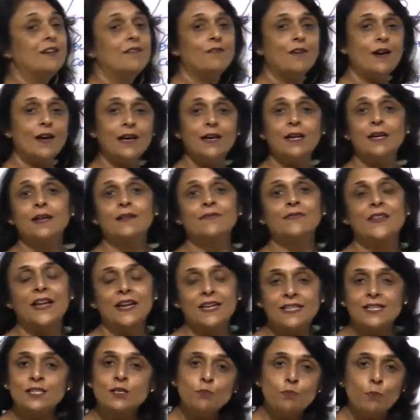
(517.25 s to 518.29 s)
liver,
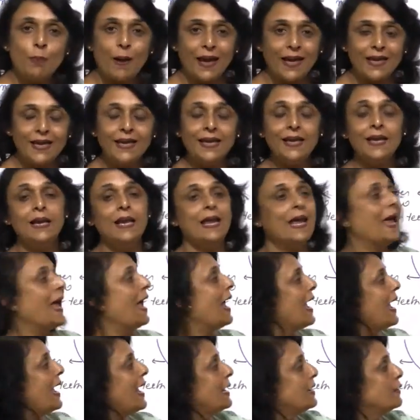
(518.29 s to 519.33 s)
that is bile,
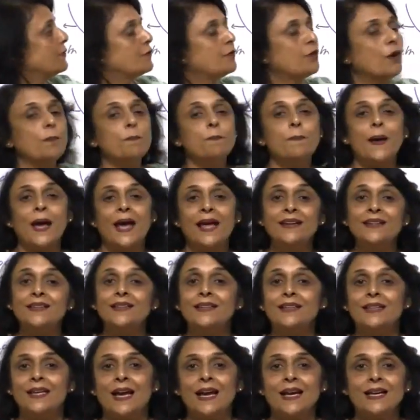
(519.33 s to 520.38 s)
and from
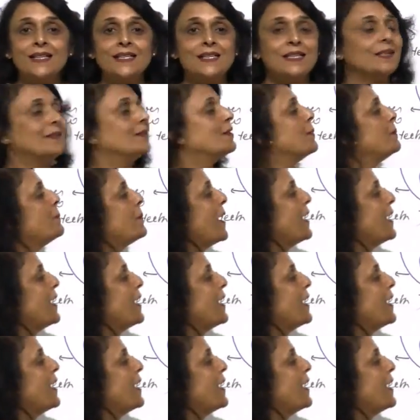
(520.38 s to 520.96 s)
pancreas, the